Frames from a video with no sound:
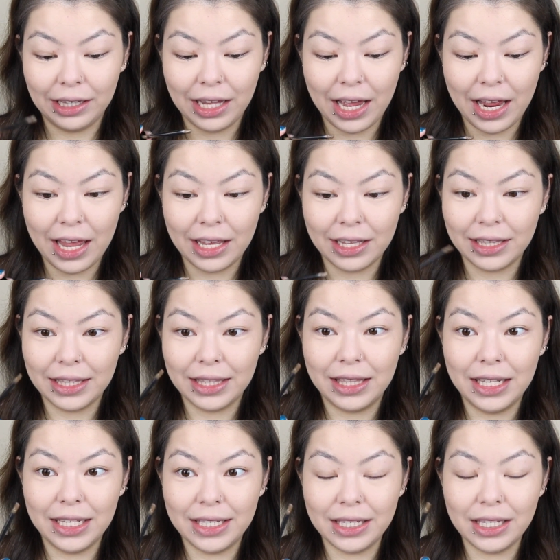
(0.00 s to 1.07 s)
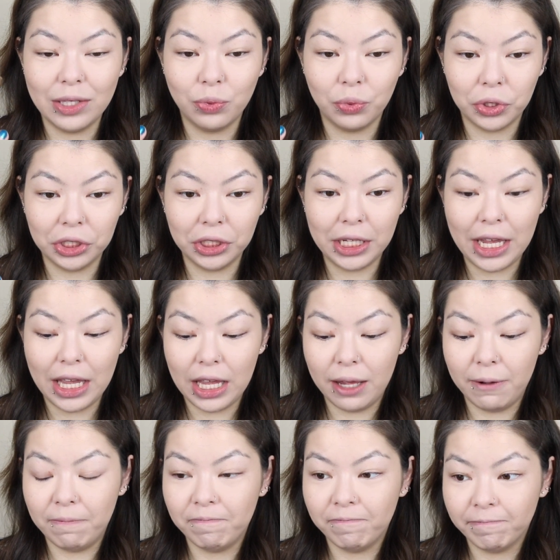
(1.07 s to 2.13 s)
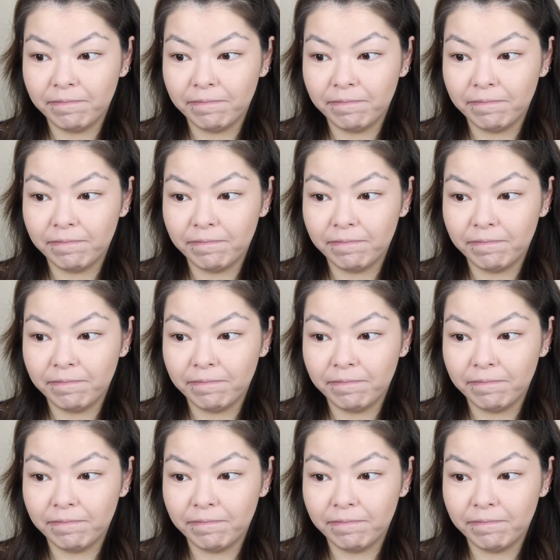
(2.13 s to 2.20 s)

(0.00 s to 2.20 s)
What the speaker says: Like, this is really